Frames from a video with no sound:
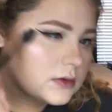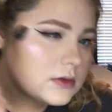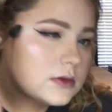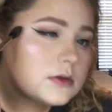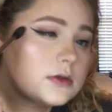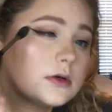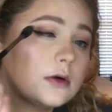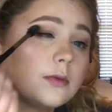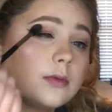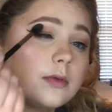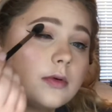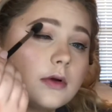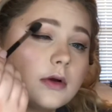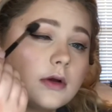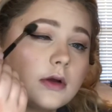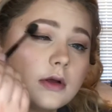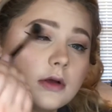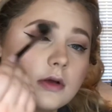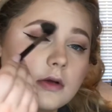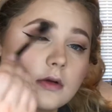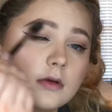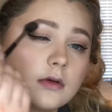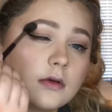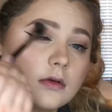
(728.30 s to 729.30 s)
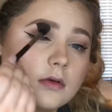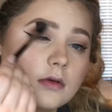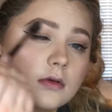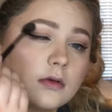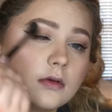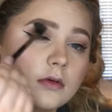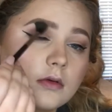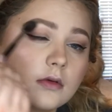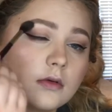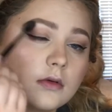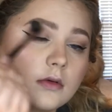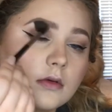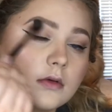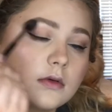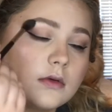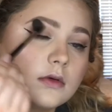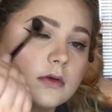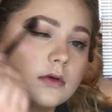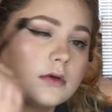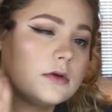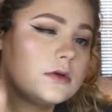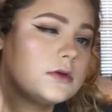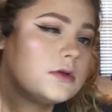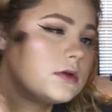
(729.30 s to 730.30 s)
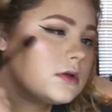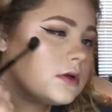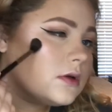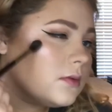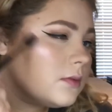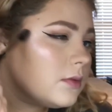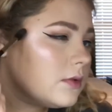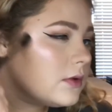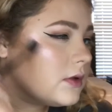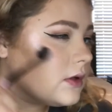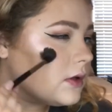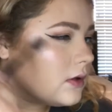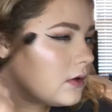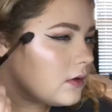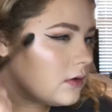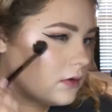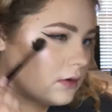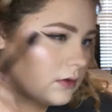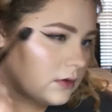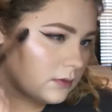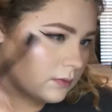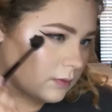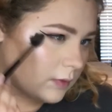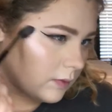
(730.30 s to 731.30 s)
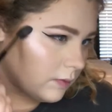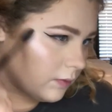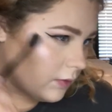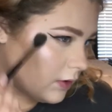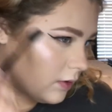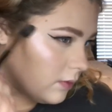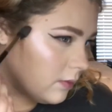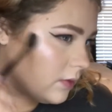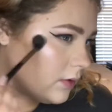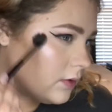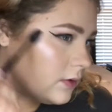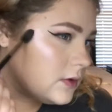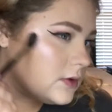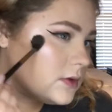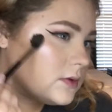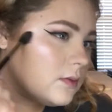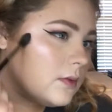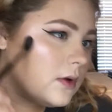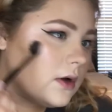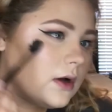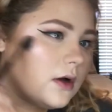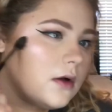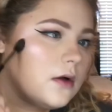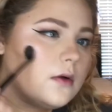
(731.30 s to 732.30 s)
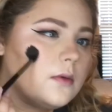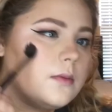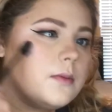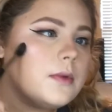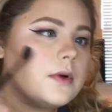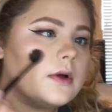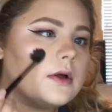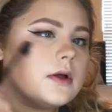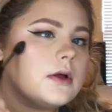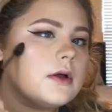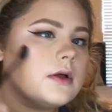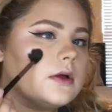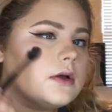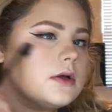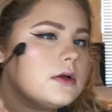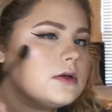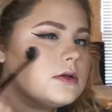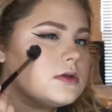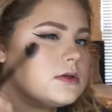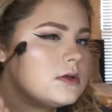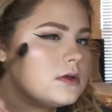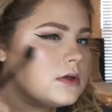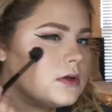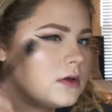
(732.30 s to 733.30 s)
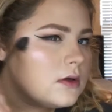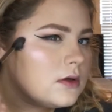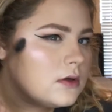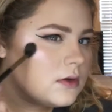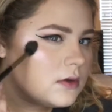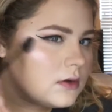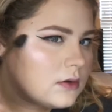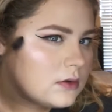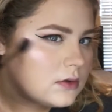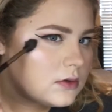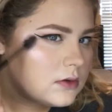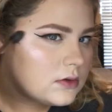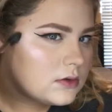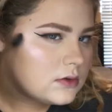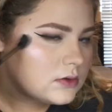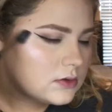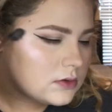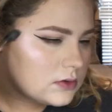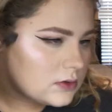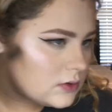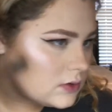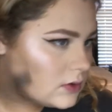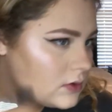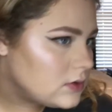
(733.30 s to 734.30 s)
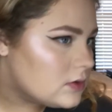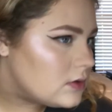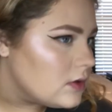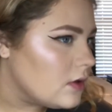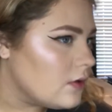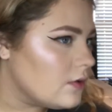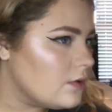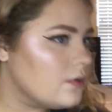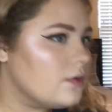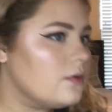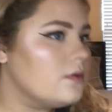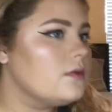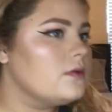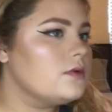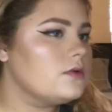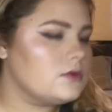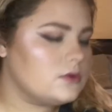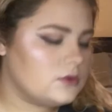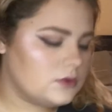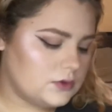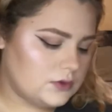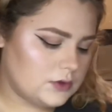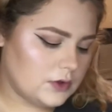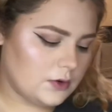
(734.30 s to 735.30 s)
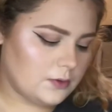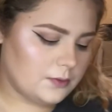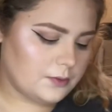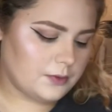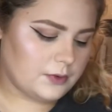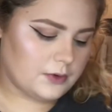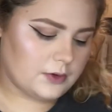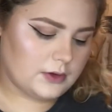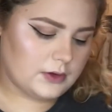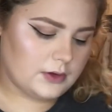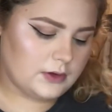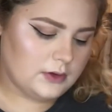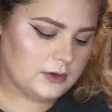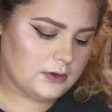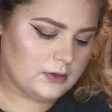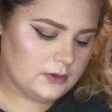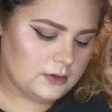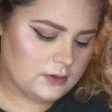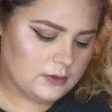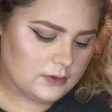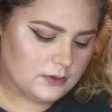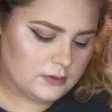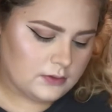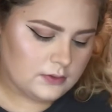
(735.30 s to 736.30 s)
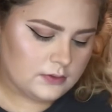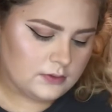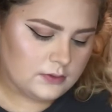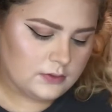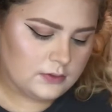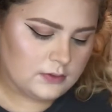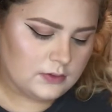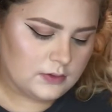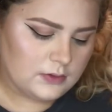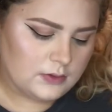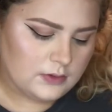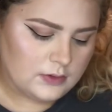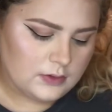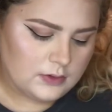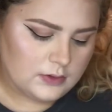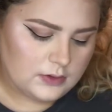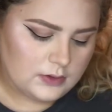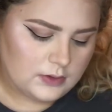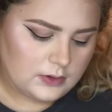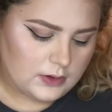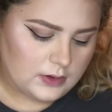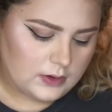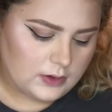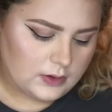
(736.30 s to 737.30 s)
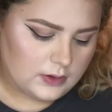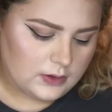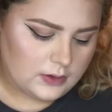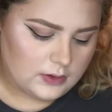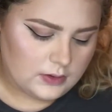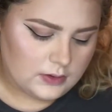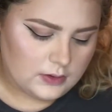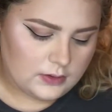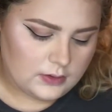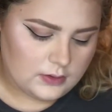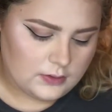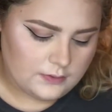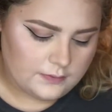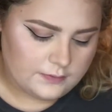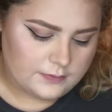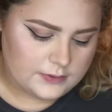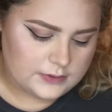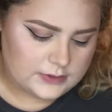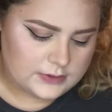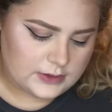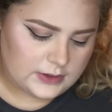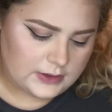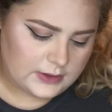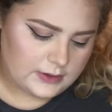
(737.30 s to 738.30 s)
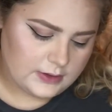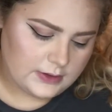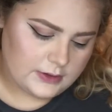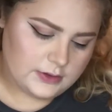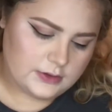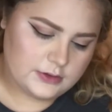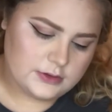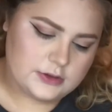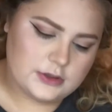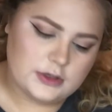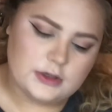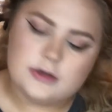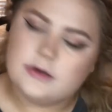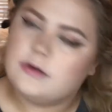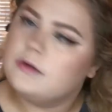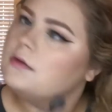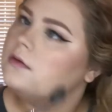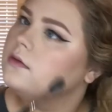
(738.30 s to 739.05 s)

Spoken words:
it's so pretty. I'm just gonna put that underneath my brow bone as well, but it is so, so pretty. I love this highlighter shade.